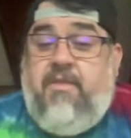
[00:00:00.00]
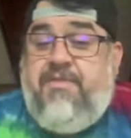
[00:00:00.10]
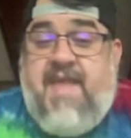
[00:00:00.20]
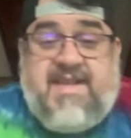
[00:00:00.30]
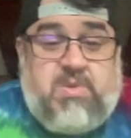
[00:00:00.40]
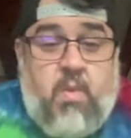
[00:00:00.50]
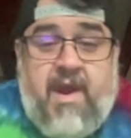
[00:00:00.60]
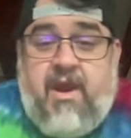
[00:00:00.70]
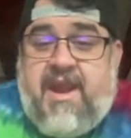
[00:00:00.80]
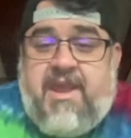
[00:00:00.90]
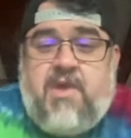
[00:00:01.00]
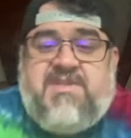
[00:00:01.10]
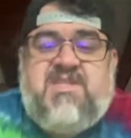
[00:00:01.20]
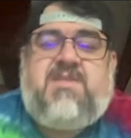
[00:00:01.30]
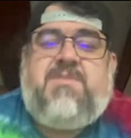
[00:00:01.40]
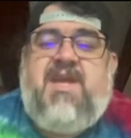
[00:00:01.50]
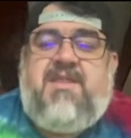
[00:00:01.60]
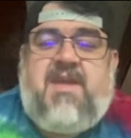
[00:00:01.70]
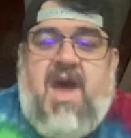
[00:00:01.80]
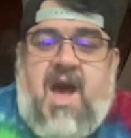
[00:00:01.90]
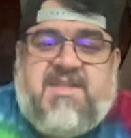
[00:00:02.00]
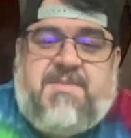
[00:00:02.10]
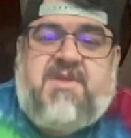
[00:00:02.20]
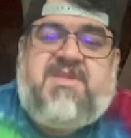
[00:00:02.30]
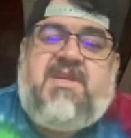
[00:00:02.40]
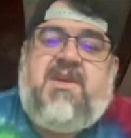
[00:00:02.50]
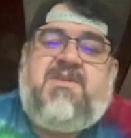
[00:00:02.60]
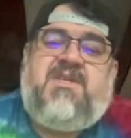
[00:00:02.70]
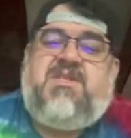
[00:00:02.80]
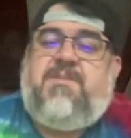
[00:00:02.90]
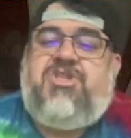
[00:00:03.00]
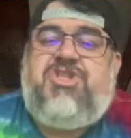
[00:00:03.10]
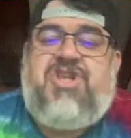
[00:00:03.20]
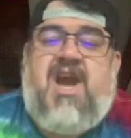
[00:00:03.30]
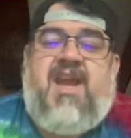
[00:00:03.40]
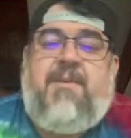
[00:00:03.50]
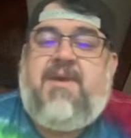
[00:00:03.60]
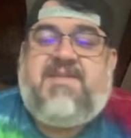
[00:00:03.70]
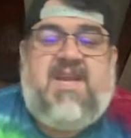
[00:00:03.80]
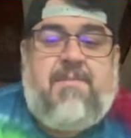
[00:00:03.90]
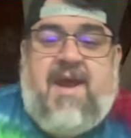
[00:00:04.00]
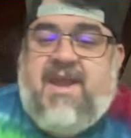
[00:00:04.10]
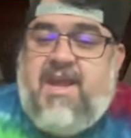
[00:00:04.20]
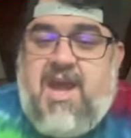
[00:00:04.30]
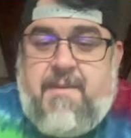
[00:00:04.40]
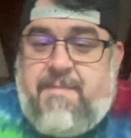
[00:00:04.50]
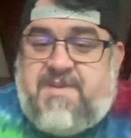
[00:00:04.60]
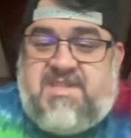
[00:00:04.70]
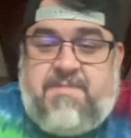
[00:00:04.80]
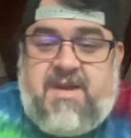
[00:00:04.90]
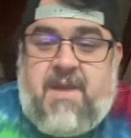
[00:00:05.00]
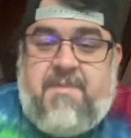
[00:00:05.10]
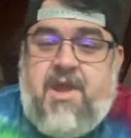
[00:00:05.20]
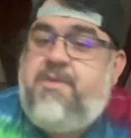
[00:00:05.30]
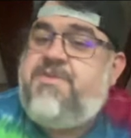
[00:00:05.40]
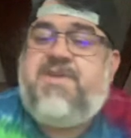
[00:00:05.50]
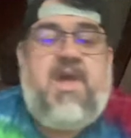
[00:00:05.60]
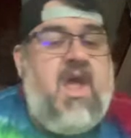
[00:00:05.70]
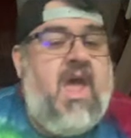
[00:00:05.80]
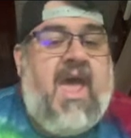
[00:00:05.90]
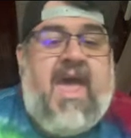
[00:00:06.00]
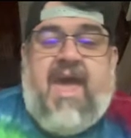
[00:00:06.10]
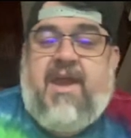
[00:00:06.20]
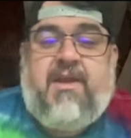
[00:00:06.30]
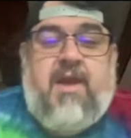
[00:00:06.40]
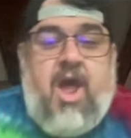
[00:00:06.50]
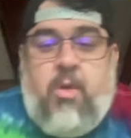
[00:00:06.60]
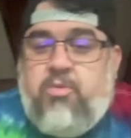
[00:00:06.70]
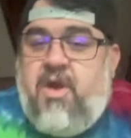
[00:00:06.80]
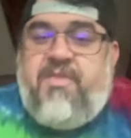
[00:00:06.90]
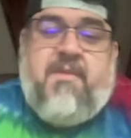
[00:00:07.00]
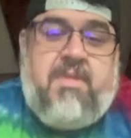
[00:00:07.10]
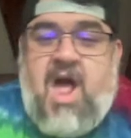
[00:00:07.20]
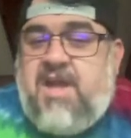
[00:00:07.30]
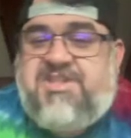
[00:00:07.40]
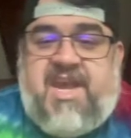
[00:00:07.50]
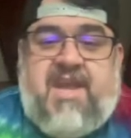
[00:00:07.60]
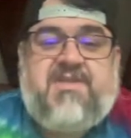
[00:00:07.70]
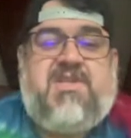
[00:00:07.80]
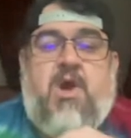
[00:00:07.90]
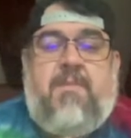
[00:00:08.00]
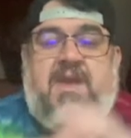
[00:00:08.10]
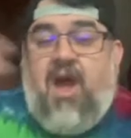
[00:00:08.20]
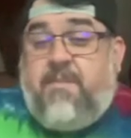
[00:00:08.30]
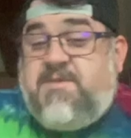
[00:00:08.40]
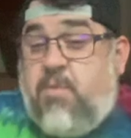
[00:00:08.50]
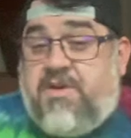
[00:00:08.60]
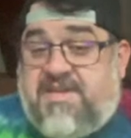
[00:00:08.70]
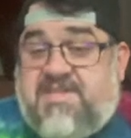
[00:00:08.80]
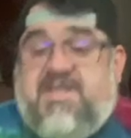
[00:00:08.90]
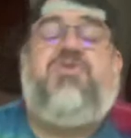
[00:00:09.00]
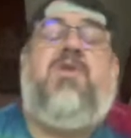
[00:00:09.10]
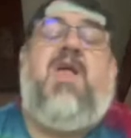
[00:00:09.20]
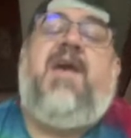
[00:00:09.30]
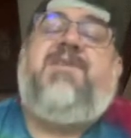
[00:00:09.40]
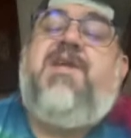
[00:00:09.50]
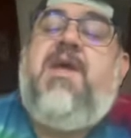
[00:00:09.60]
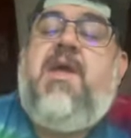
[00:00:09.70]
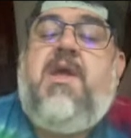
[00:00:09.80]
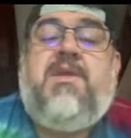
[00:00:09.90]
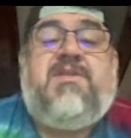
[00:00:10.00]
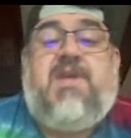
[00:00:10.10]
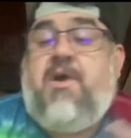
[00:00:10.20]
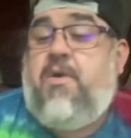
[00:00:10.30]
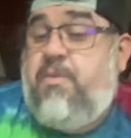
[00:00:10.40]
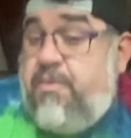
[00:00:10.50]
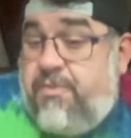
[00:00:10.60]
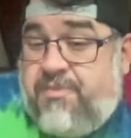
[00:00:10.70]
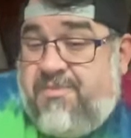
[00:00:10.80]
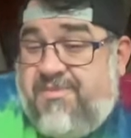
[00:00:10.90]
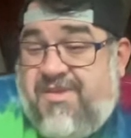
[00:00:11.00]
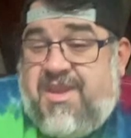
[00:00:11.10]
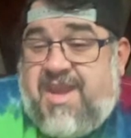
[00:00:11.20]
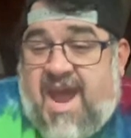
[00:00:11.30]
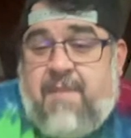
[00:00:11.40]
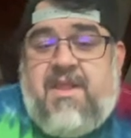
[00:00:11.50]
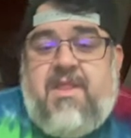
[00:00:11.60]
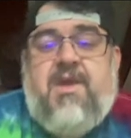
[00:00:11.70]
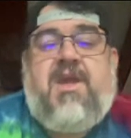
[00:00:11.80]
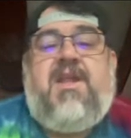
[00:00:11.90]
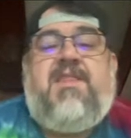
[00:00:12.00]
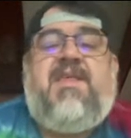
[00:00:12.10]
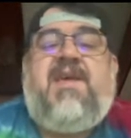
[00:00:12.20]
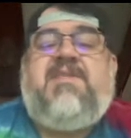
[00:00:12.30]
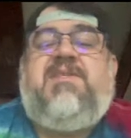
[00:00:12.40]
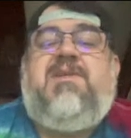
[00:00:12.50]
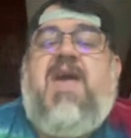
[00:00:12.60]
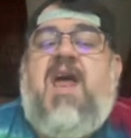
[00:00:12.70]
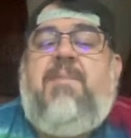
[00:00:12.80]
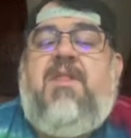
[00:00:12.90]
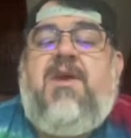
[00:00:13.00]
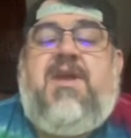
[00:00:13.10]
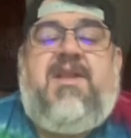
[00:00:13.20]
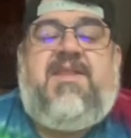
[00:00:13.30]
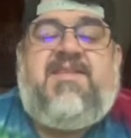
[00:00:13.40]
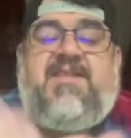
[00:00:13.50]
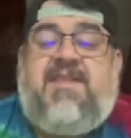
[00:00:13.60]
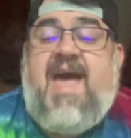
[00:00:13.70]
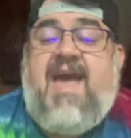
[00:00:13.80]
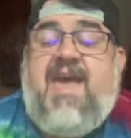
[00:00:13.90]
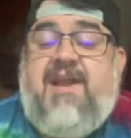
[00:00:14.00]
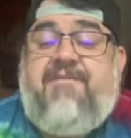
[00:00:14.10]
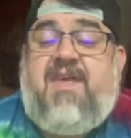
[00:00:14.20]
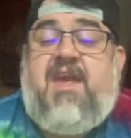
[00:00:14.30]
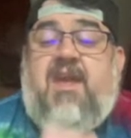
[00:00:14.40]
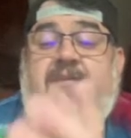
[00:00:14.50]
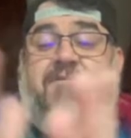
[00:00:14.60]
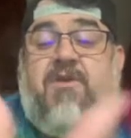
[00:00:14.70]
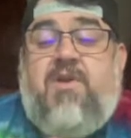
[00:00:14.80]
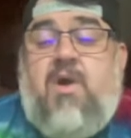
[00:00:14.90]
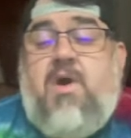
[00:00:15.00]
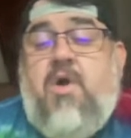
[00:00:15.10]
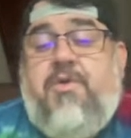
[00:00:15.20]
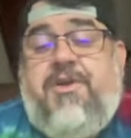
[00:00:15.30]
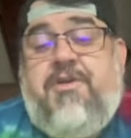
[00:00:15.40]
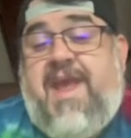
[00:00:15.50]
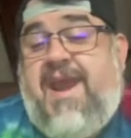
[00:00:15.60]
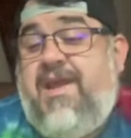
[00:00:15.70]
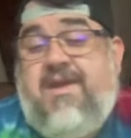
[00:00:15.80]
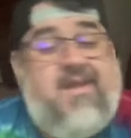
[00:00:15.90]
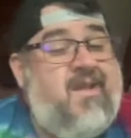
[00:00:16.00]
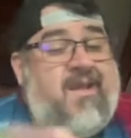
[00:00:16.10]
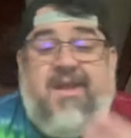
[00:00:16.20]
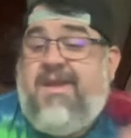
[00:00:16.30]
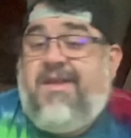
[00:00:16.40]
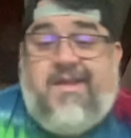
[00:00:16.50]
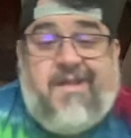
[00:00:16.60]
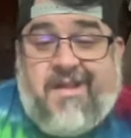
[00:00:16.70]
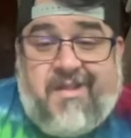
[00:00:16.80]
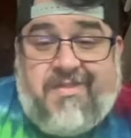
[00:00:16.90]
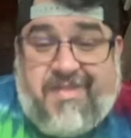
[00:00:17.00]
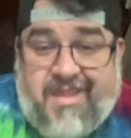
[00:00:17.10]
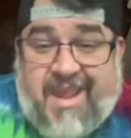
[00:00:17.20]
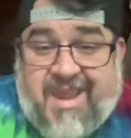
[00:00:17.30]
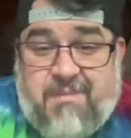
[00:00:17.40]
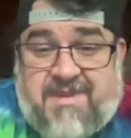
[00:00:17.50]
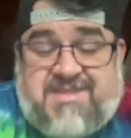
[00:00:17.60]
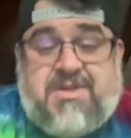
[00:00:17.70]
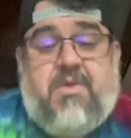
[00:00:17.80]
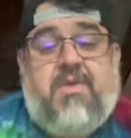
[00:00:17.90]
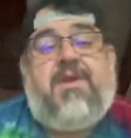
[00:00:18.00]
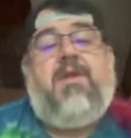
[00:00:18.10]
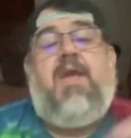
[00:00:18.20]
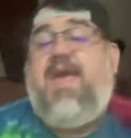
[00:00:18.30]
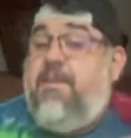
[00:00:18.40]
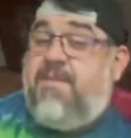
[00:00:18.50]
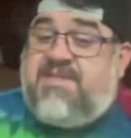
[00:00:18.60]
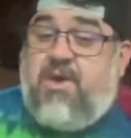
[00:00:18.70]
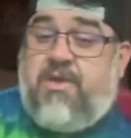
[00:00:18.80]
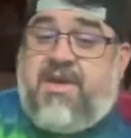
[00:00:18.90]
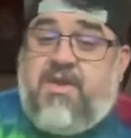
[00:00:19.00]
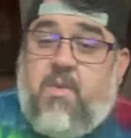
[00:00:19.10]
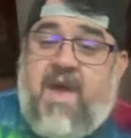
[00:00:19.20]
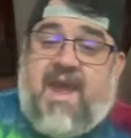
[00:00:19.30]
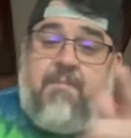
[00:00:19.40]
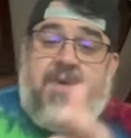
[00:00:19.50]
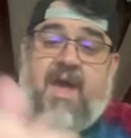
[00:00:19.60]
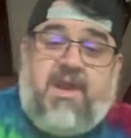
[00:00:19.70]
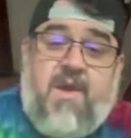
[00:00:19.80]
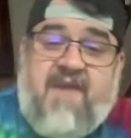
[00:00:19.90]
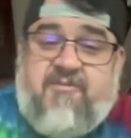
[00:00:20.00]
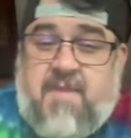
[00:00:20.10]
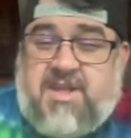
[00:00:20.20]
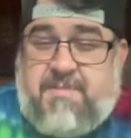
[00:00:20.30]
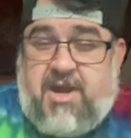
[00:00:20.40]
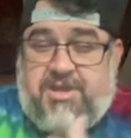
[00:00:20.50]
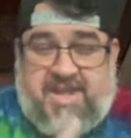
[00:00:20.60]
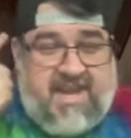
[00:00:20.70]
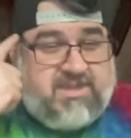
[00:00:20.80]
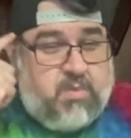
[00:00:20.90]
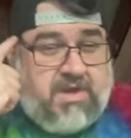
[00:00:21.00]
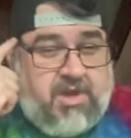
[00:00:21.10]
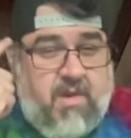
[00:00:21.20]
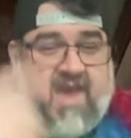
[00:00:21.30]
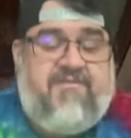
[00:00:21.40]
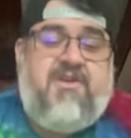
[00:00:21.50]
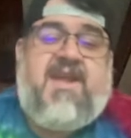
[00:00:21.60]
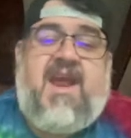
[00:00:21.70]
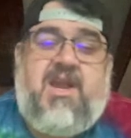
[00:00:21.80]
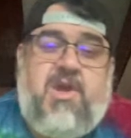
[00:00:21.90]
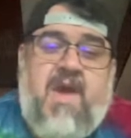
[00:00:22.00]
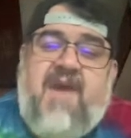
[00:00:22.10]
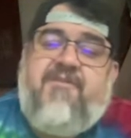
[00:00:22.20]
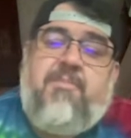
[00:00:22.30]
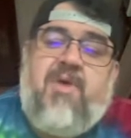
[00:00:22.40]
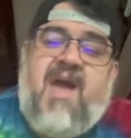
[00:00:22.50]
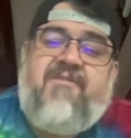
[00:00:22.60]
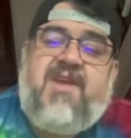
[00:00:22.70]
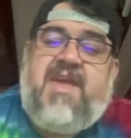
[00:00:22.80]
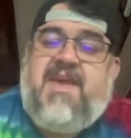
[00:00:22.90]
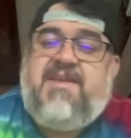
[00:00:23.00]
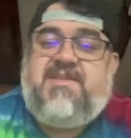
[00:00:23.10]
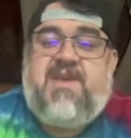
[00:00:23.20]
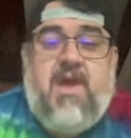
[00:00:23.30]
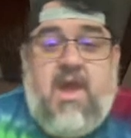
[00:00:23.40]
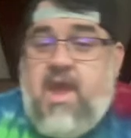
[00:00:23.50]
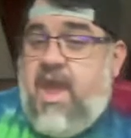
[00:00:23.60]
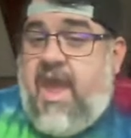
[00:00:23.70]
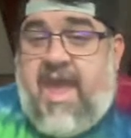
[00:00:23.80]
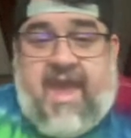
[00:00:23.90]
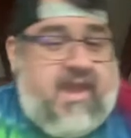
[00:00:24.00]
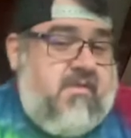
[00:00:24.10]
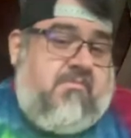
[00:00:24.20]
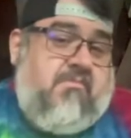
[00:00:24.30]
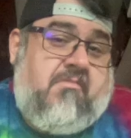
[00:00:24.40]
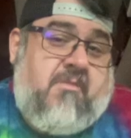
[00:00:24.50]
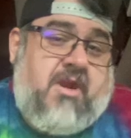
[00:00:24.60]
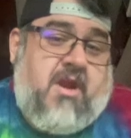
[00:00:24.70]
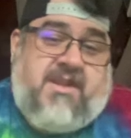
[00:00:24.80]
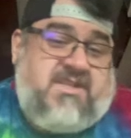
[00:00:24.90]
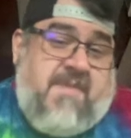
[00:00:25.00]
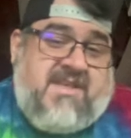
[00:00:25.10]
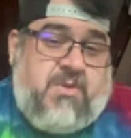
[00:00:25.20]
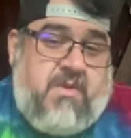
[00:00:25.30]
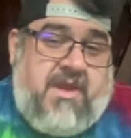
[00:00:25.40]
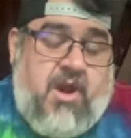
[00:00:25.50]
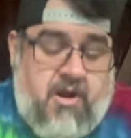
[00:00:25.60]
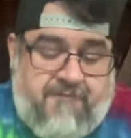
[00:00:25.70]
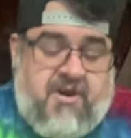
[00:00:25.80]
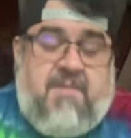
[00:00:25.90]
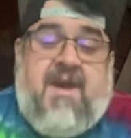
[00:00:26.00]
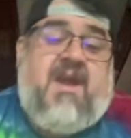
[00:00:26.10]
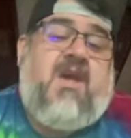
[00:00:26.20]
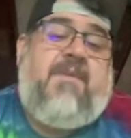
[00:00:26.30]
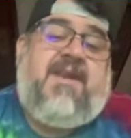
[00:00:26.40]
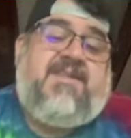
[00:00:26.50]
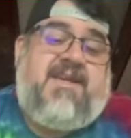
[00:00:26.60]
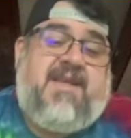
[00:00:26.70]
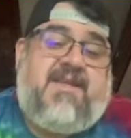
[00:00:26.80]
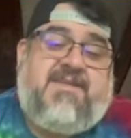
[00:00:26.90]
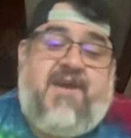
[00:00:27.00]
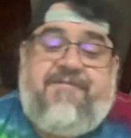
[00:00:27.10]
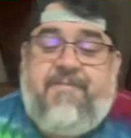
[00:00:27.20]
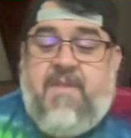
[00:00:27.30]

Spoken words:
that's where ecosystems like the Cosmos ecosystem is shining, because anybody can come up and spin up nodes and help run the blockchain, so it becomes more decentralized. So got to be looking at this, at kind of thing. If you don't own your data, it can be stolen. It can be stolen either way, but you have a much better chance when you have your data, you have your private keys, and it just makes it really hard for anybody to come in and take that stuff.